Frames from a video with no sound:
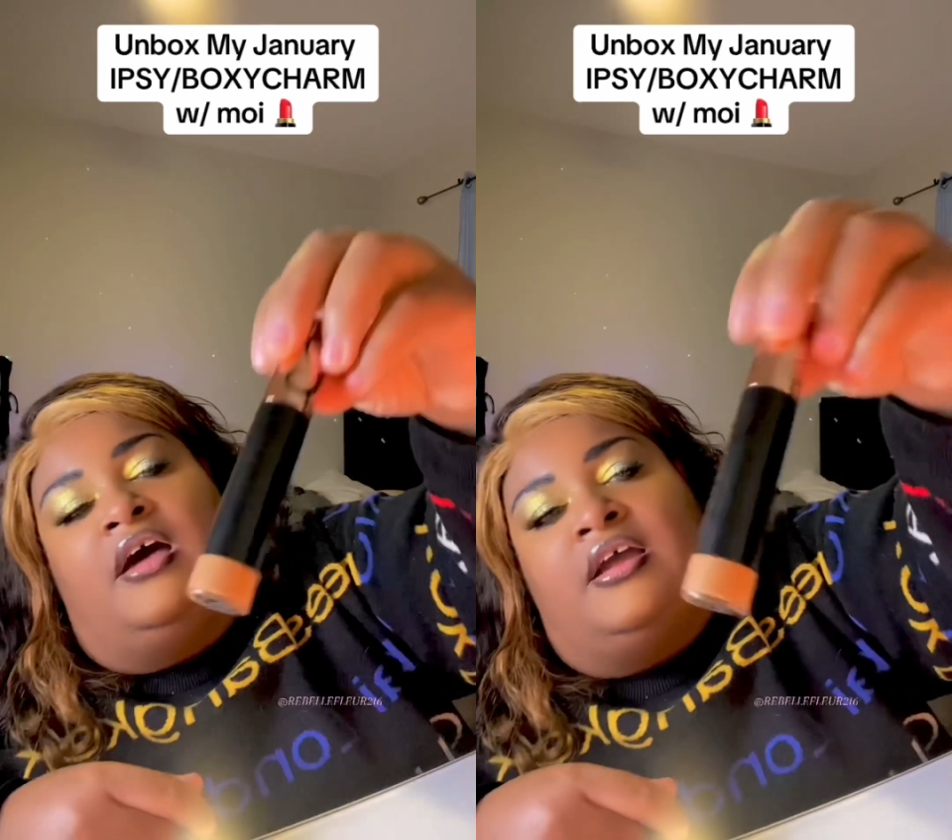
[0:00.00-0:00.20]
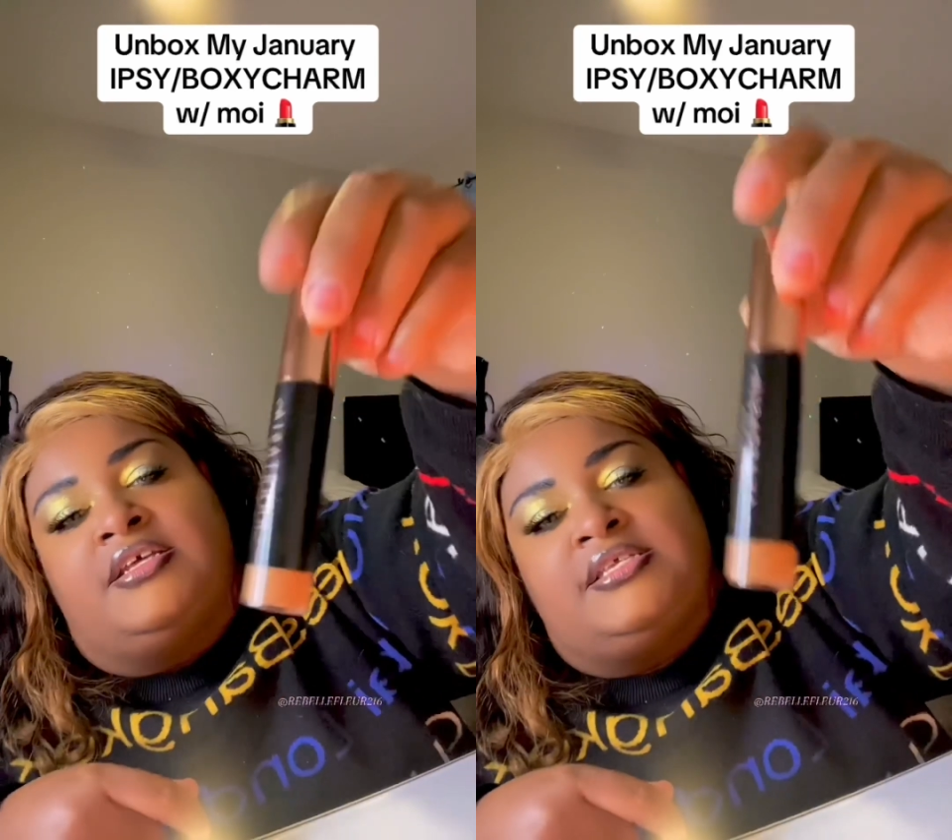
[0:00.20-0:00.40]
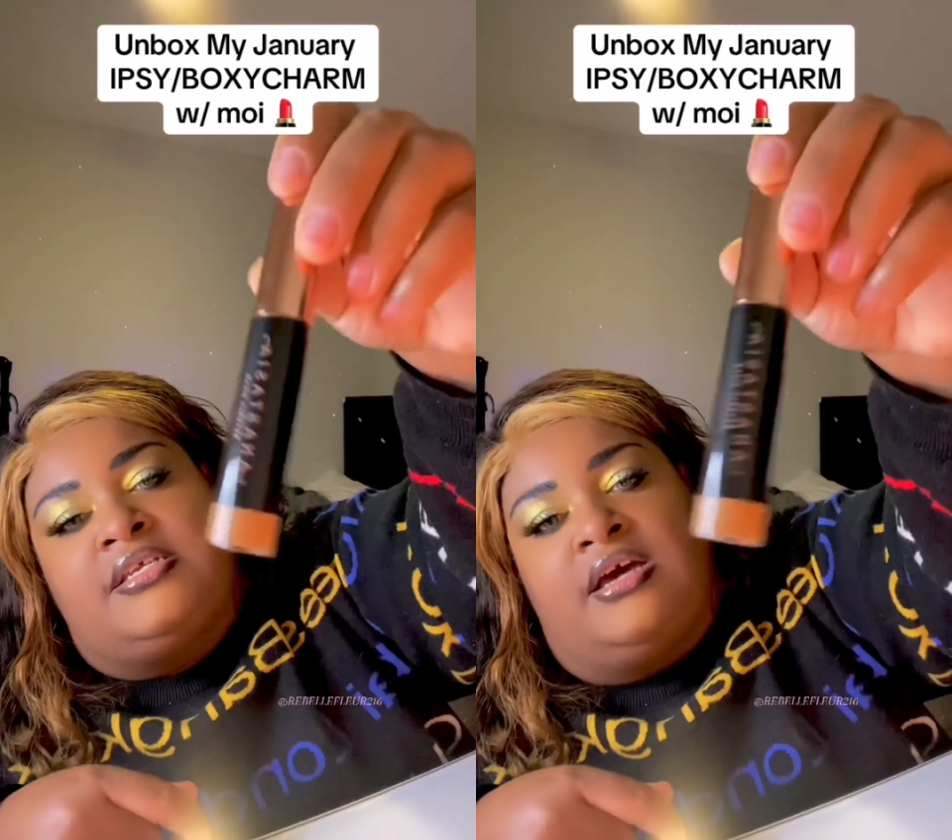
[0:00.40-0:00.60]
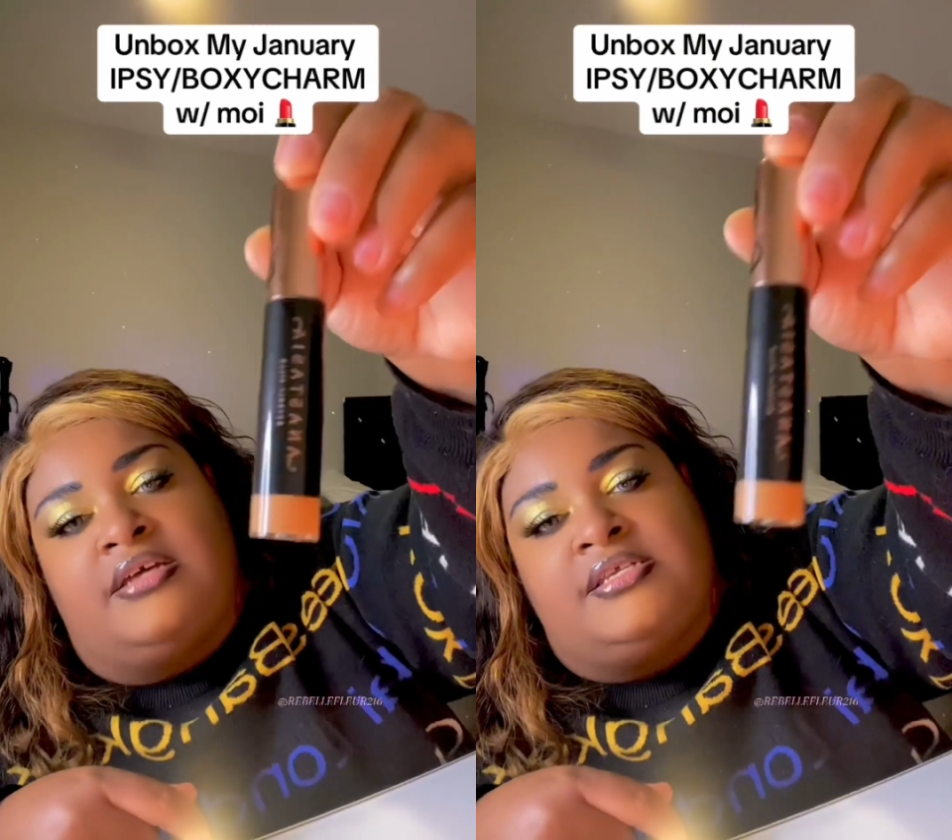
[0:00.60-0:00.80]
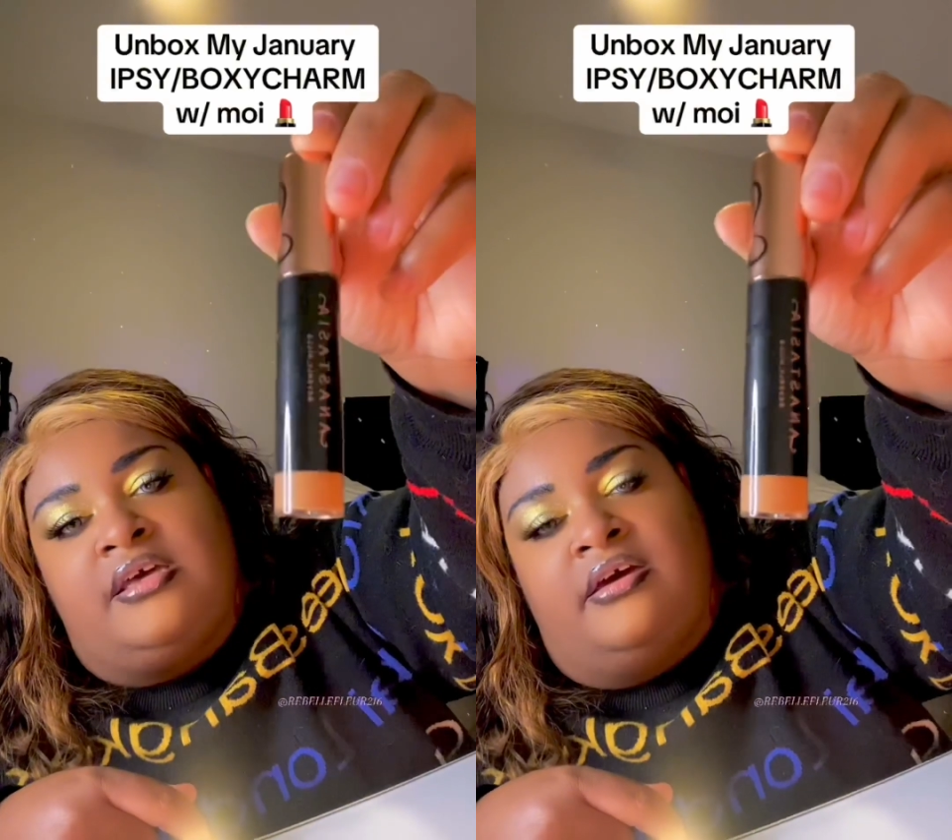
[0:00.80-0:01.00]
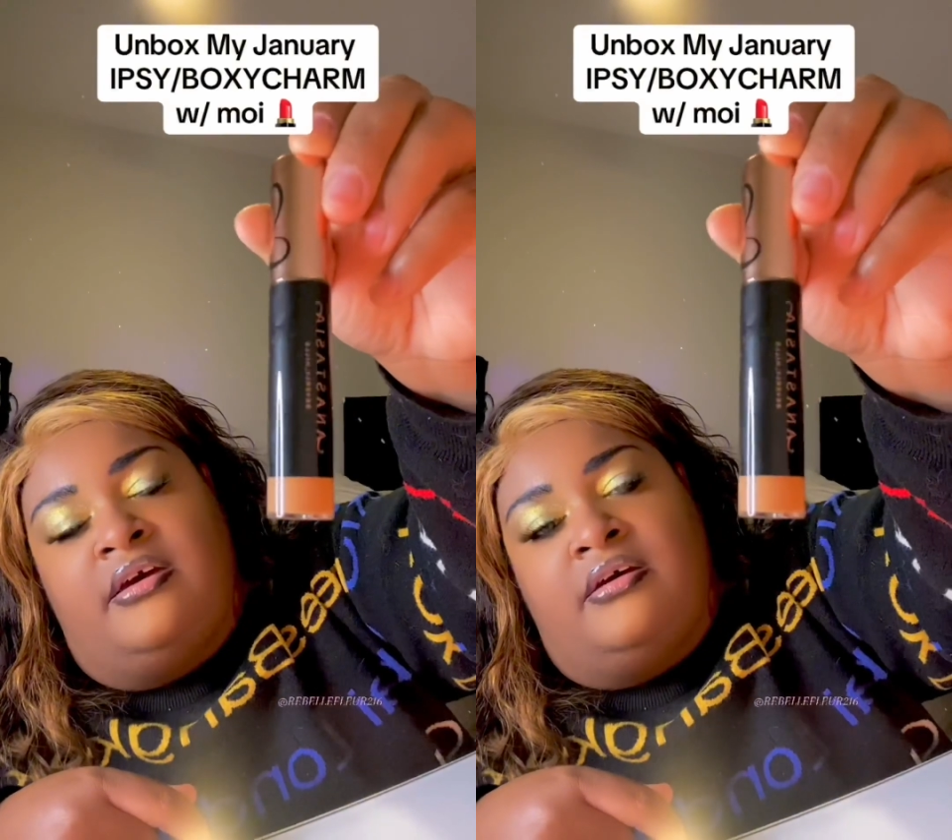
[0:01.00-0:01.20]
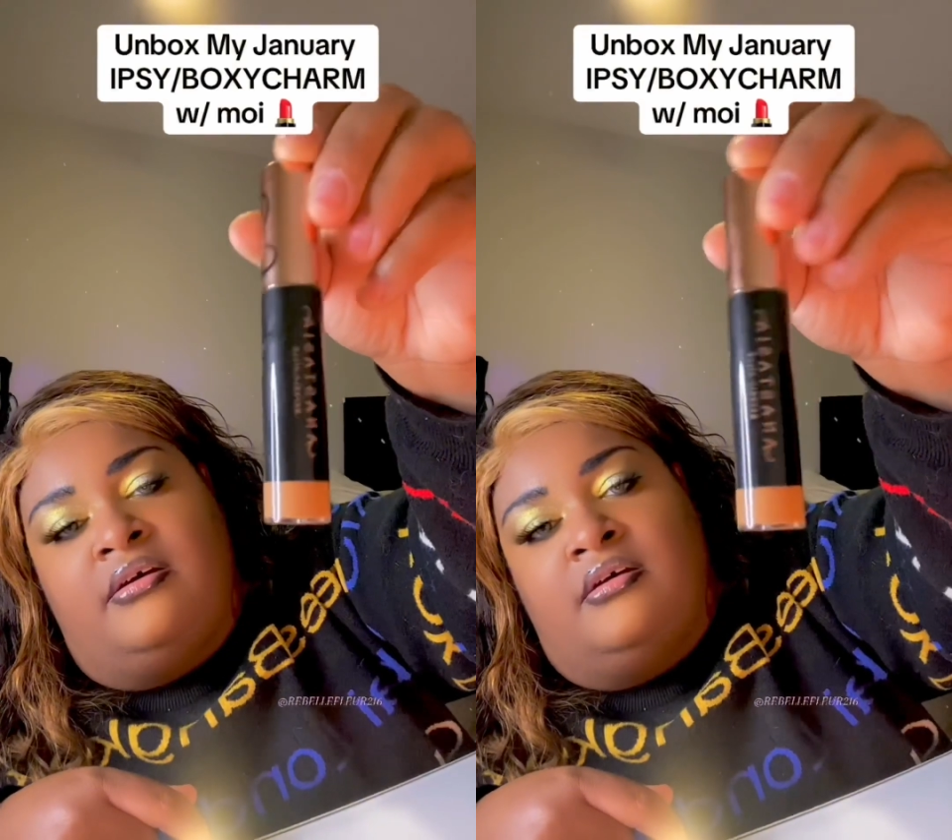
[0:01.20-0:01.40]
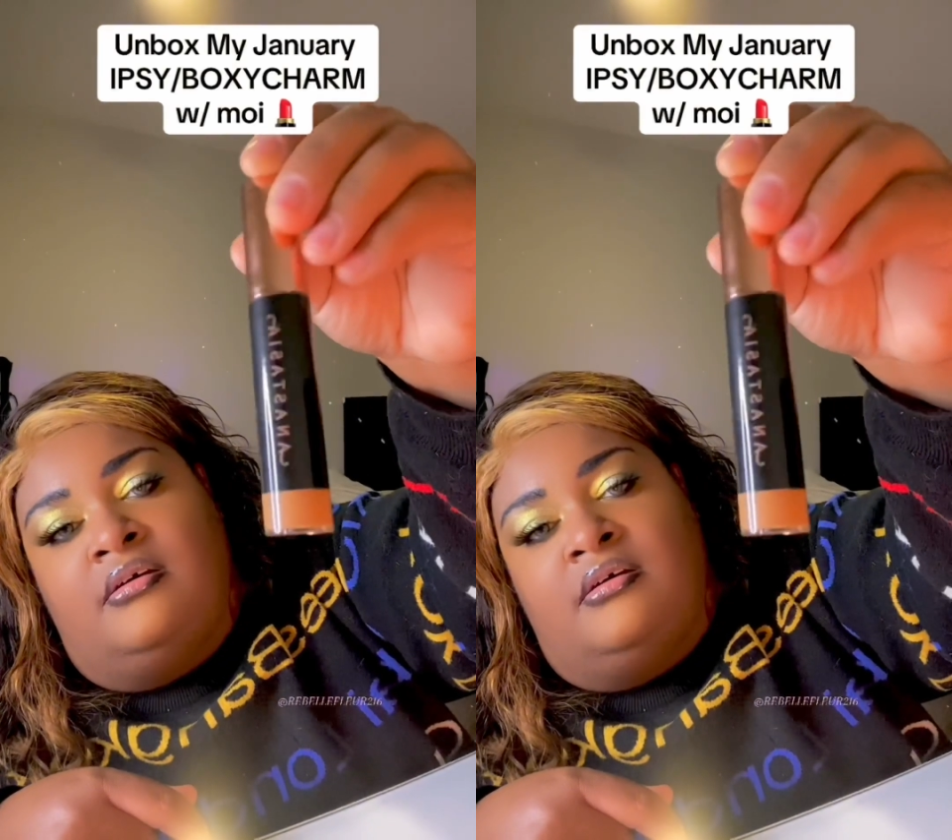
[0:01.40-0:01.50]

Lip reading: Anastasia